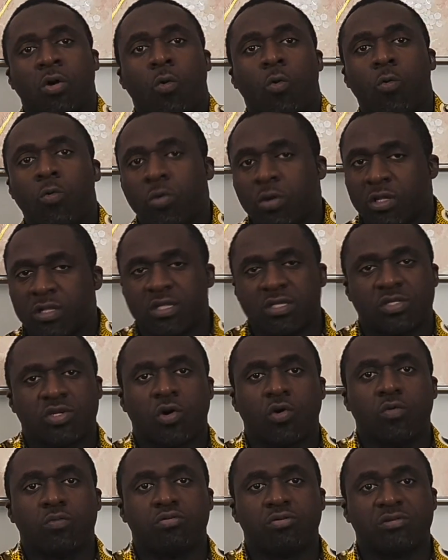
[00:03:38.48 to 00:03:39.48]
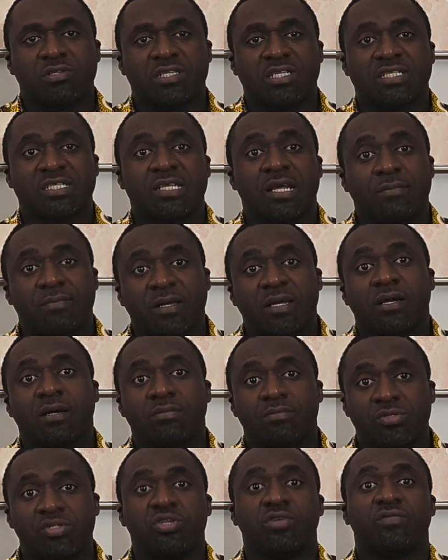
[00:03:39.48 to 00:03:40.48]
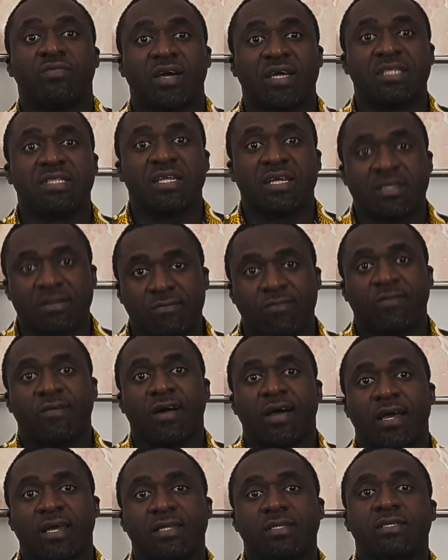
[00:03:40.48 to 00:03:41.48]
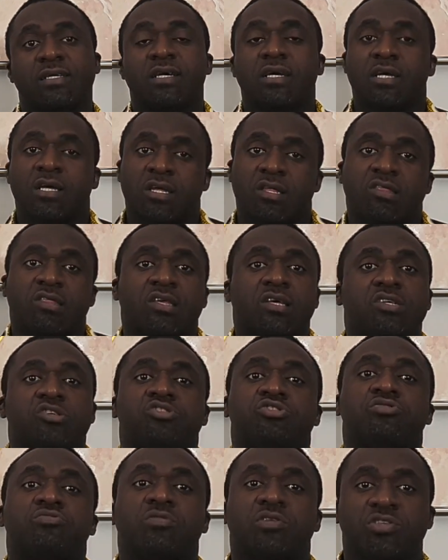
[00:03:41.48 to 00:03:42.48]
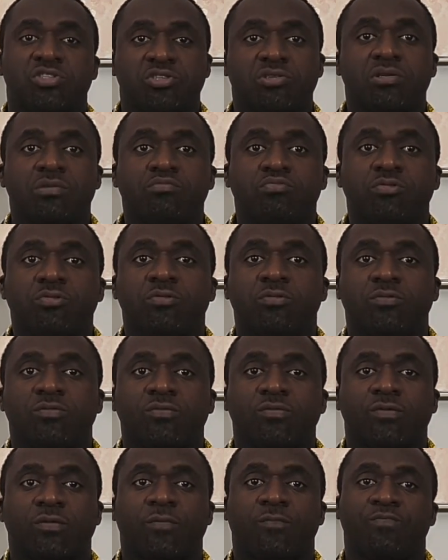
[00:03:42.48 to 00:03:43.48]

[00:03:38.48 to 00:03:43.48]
All of this whole process now becomes you've identified things you want to improve.